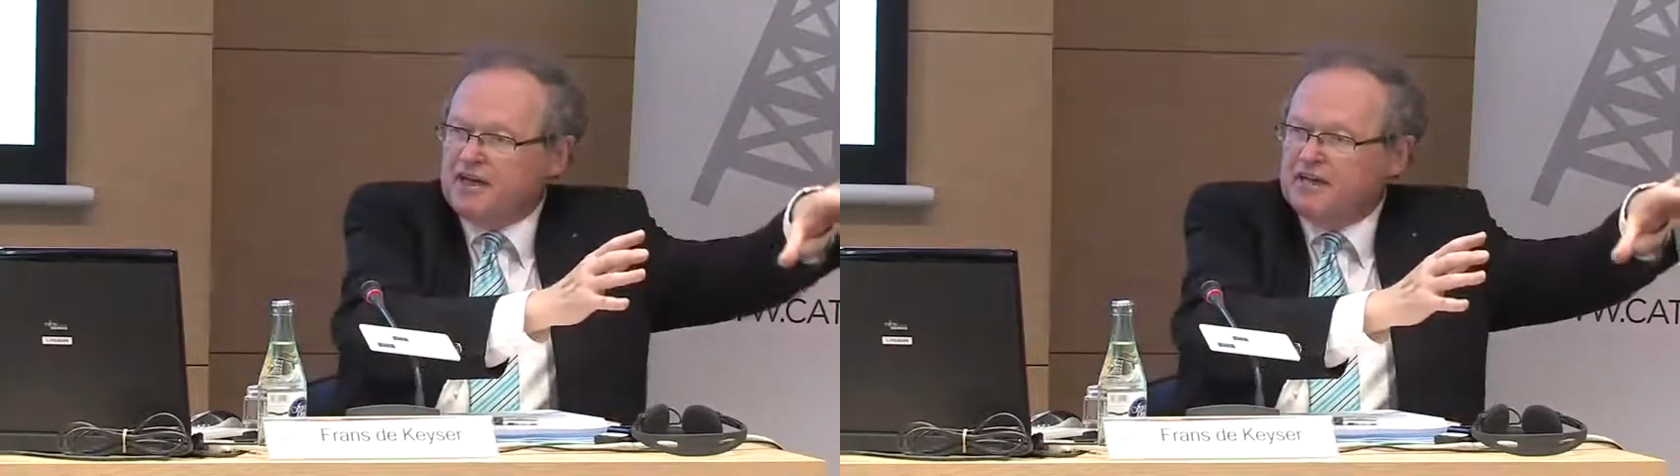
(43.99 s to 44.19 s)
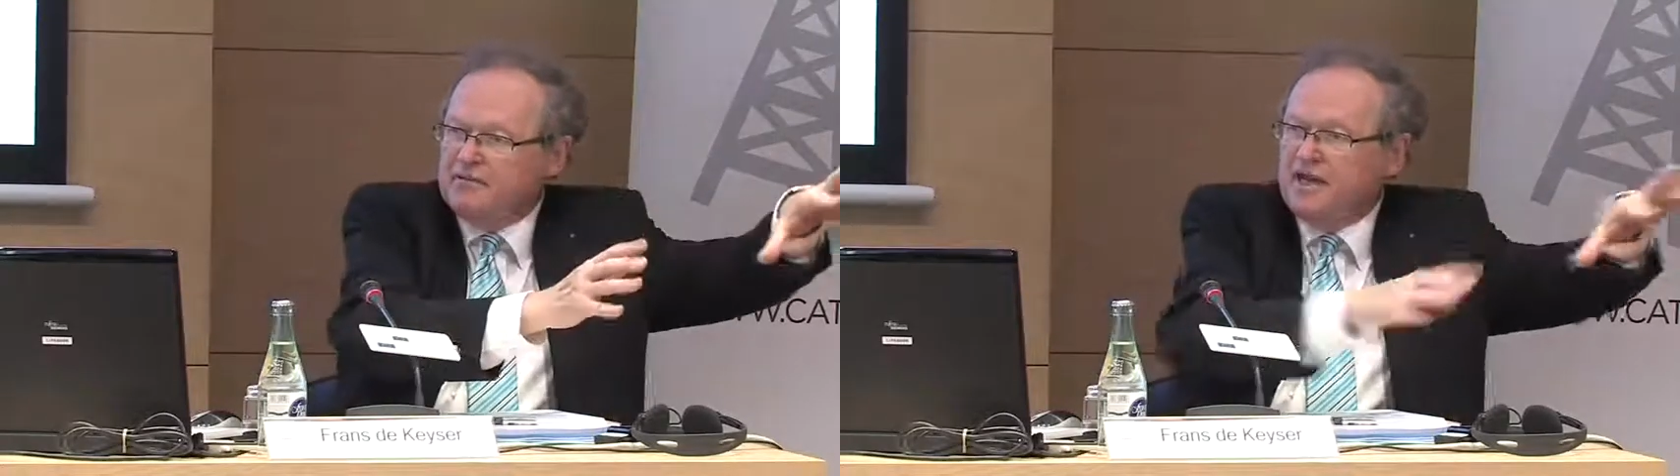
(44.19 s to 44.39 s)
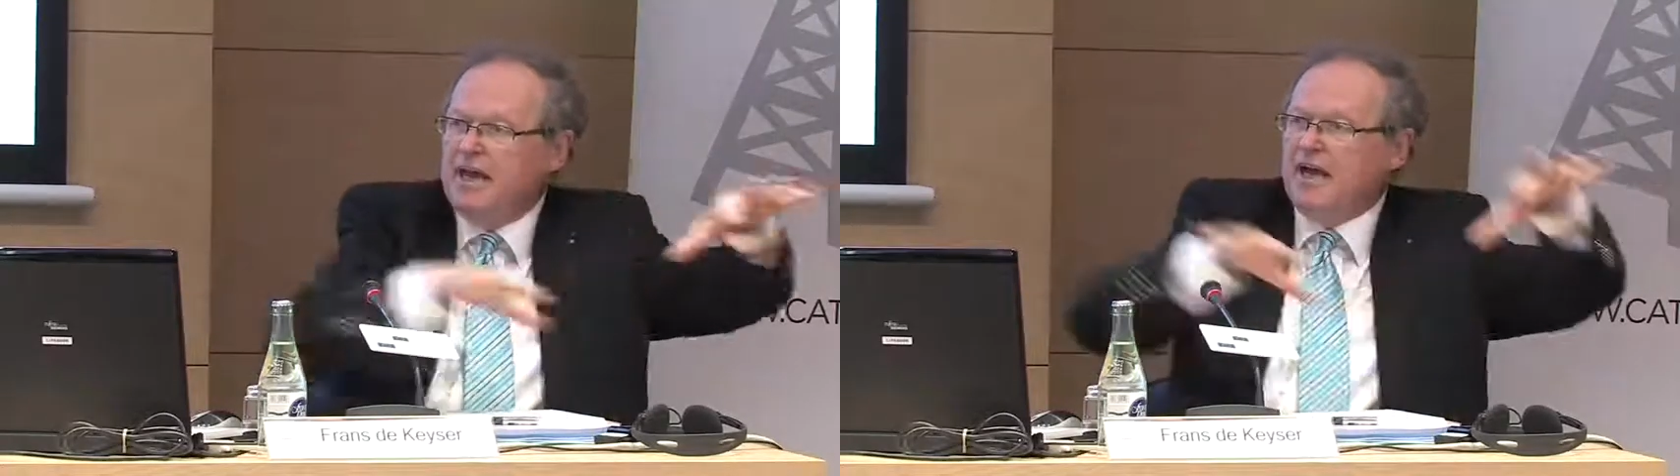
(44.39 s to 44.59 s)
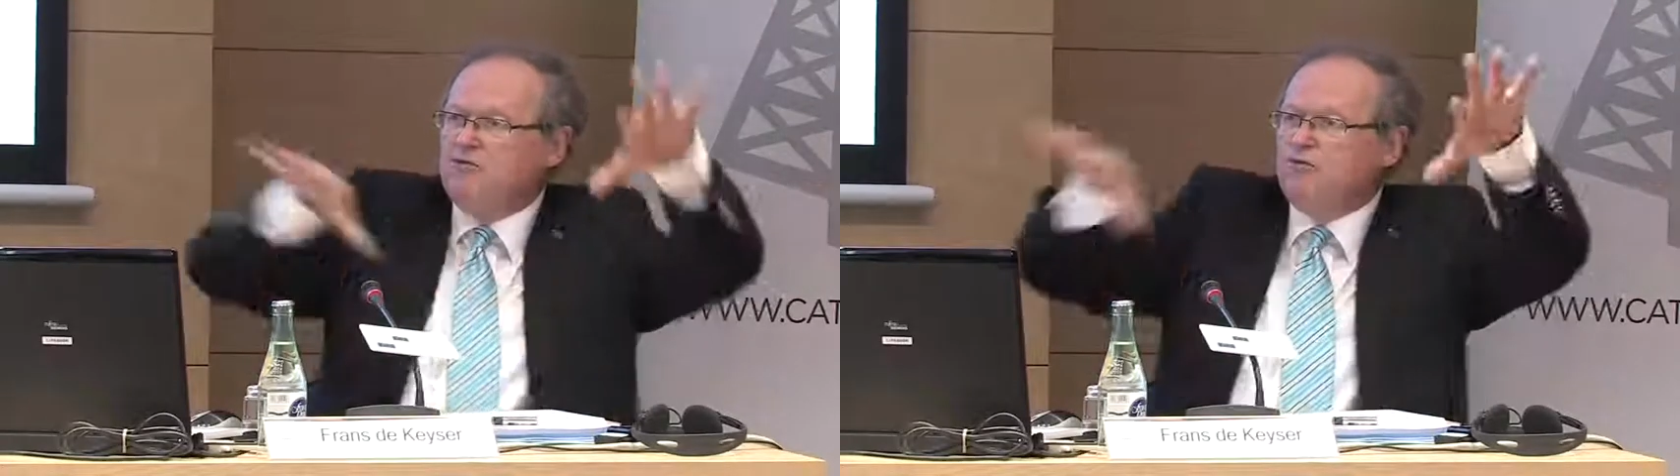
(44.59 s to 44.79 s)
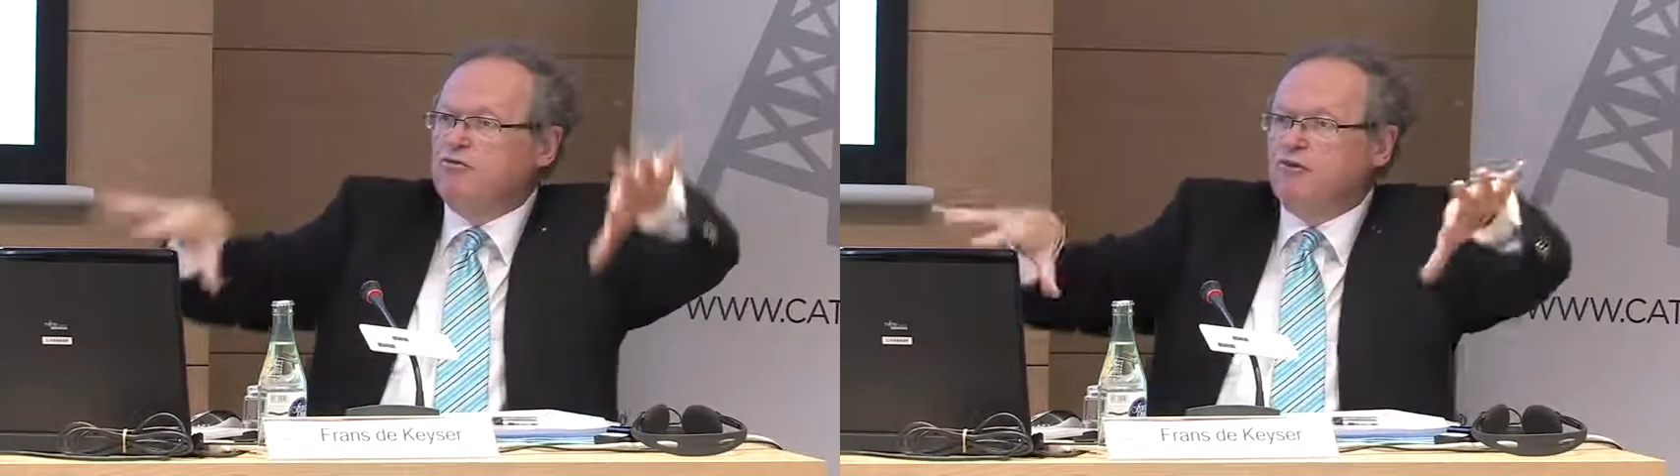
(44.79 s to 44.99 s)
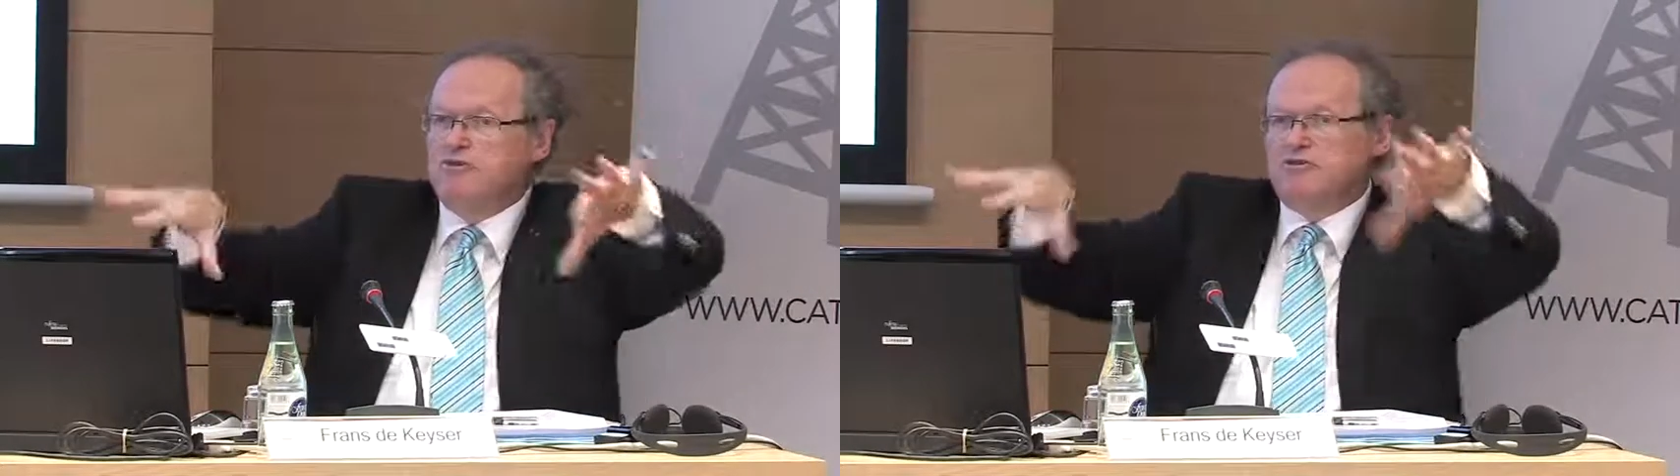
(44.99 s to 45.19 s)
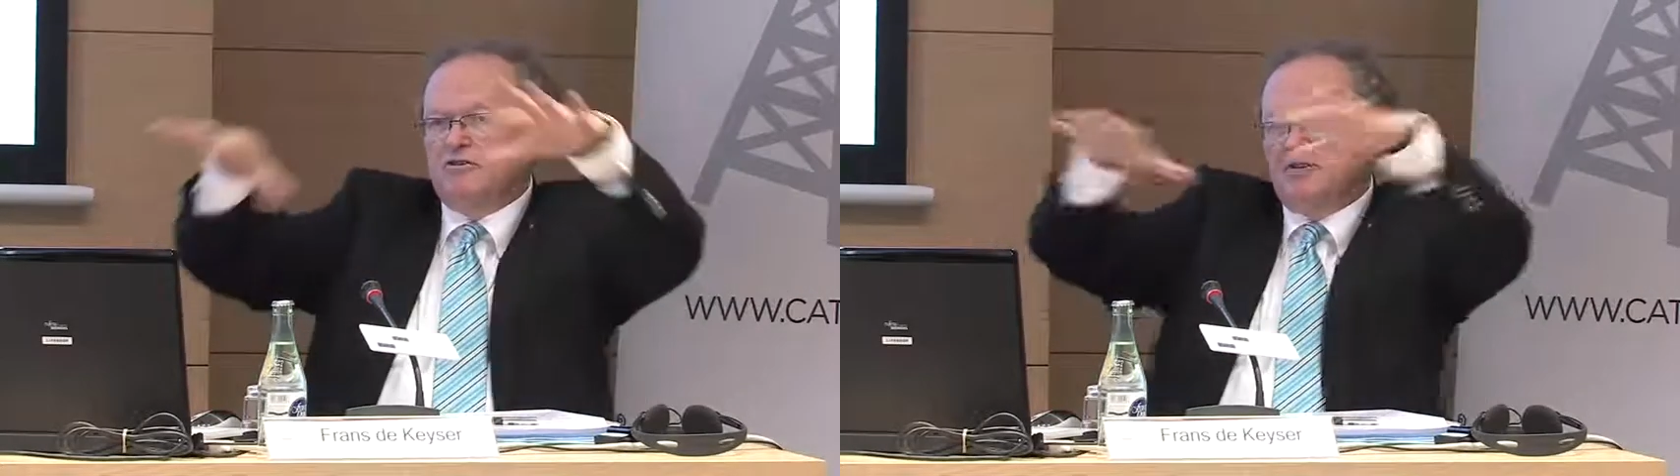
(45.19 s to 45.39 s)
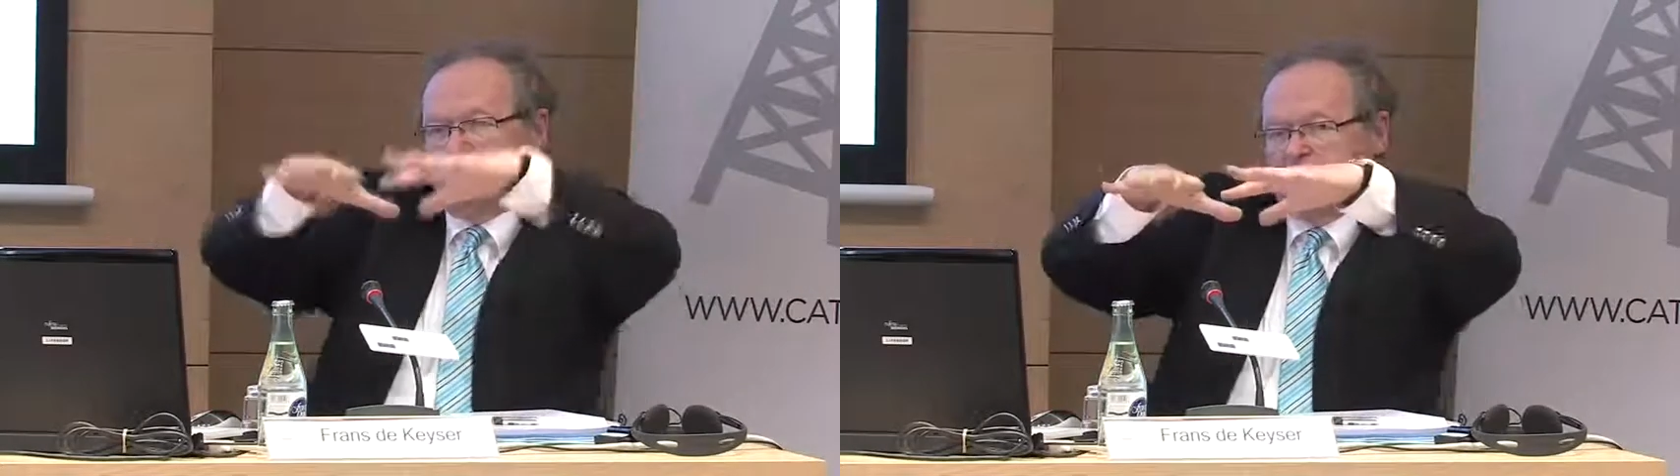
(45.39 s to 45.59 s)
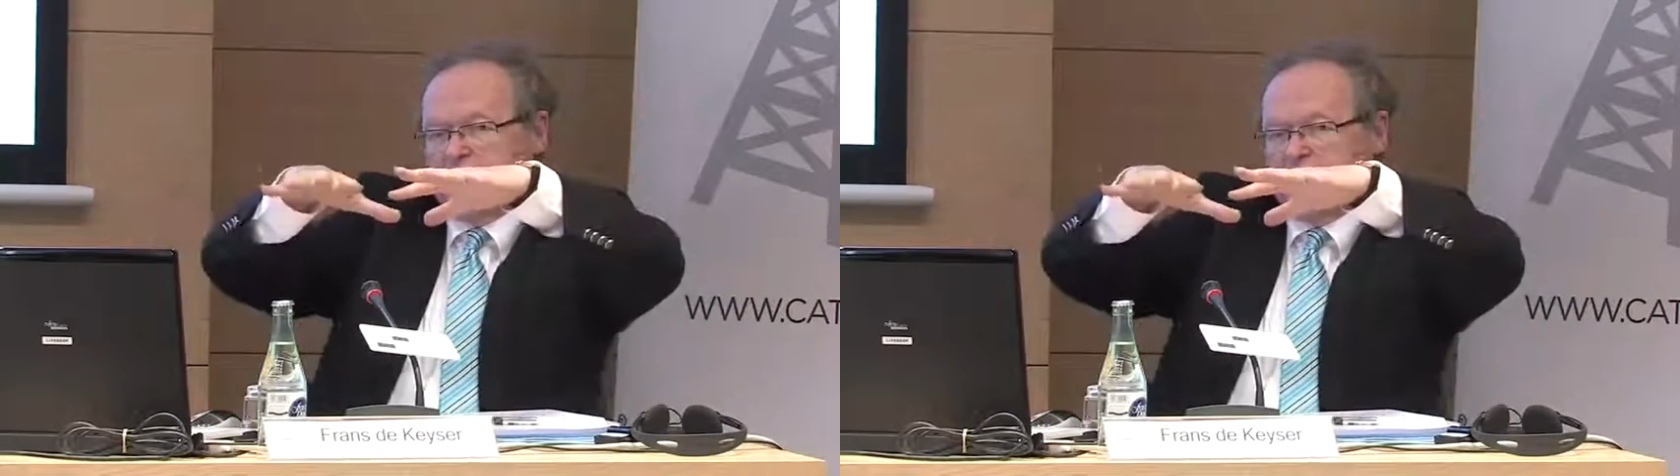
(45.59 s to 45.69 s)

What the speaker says: time, and two cultures on